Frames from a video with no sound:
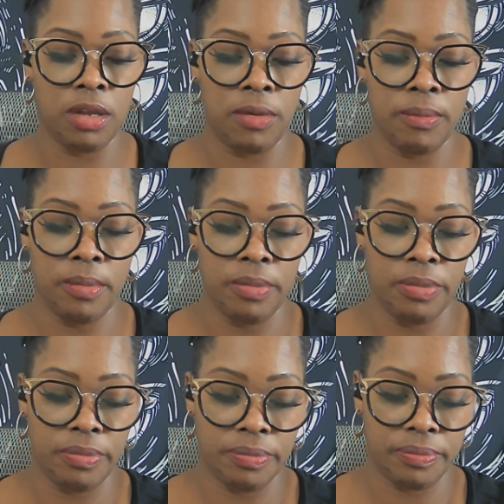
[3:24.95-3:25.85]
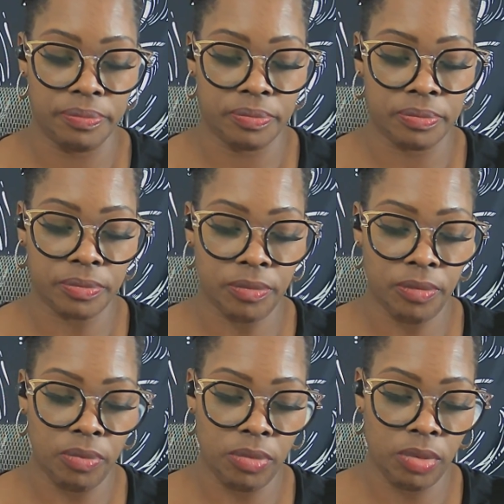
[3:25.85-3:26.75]

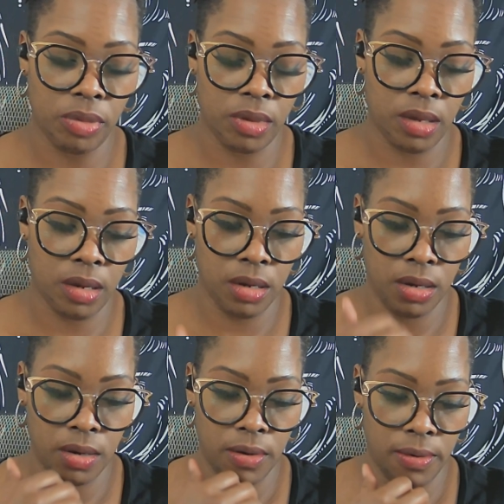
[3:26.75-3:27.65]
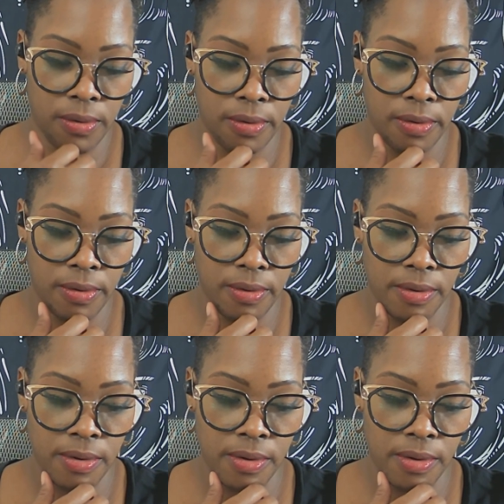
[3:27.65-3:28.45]
No one is speaking in this clip.